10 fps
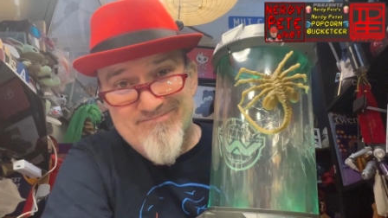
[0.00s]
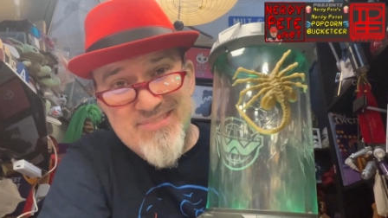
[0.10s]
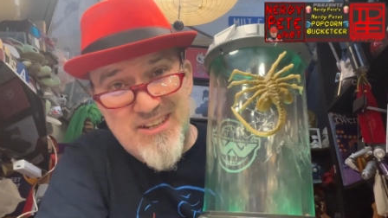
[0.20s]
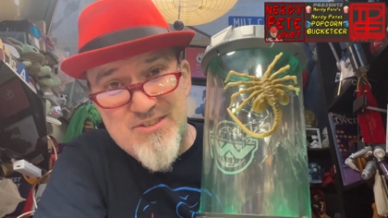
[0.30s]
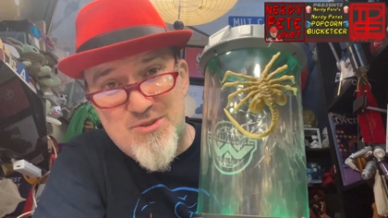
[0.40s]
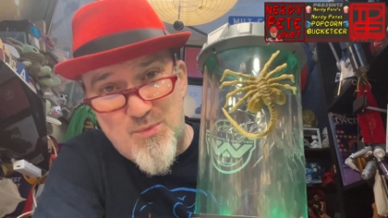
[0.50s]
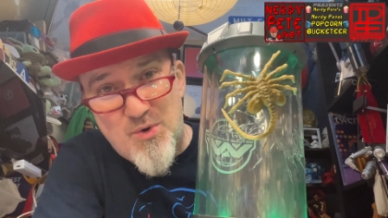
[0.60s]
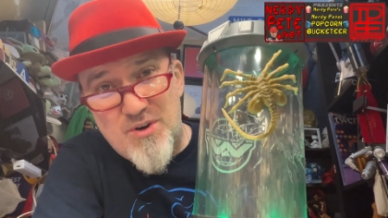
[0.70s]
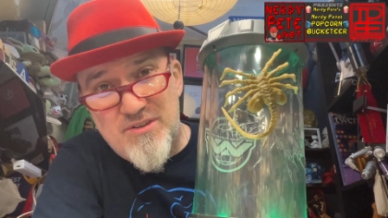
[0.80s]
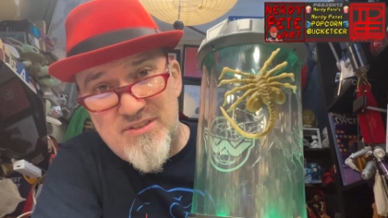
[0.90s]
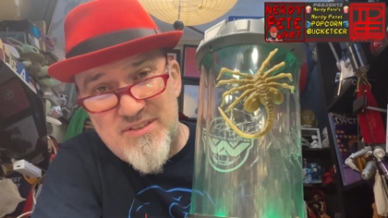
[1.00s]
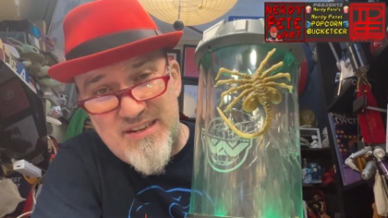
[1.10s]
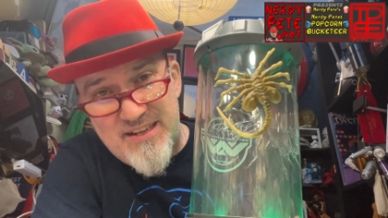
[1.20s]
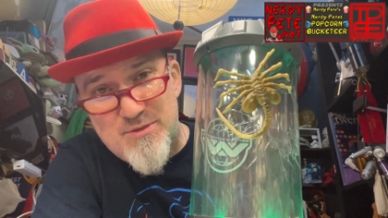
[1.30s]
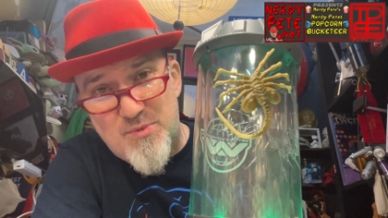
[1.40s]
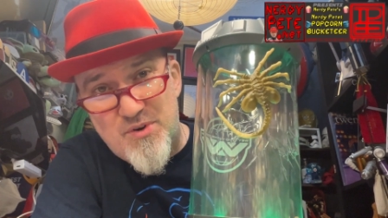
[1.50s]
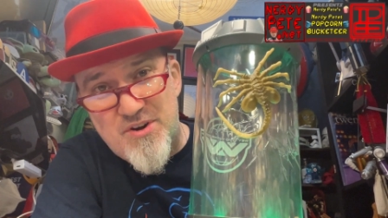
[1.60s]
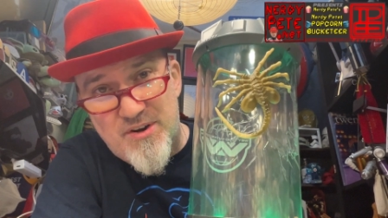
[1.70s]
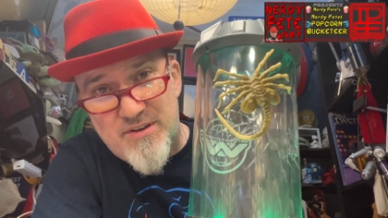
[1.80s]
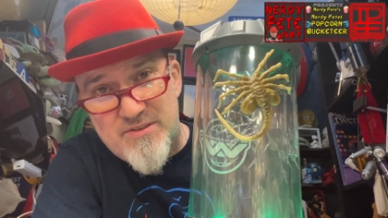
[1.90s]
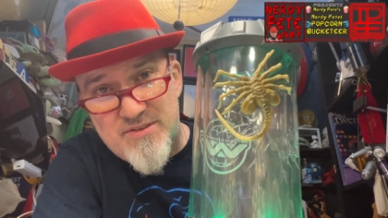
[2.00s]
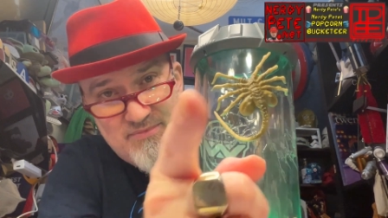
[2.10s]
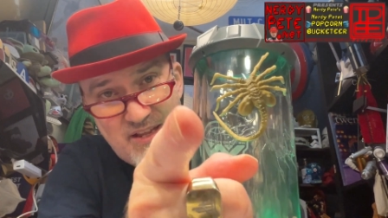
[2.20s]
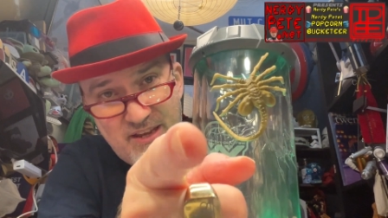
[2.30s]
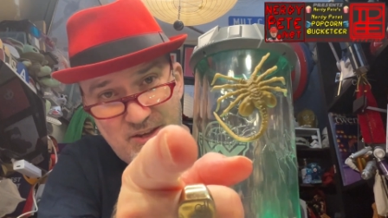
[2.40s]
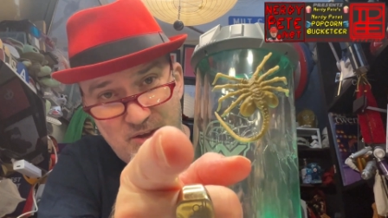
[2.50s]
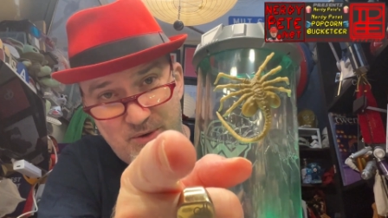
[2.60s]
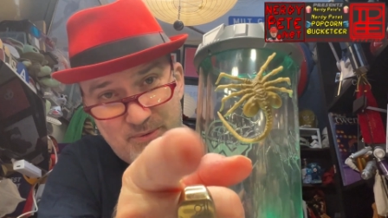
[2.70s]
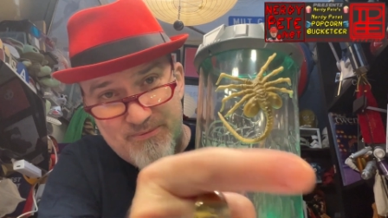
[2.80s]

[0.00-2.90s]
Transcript: because the world needs more nerds like you.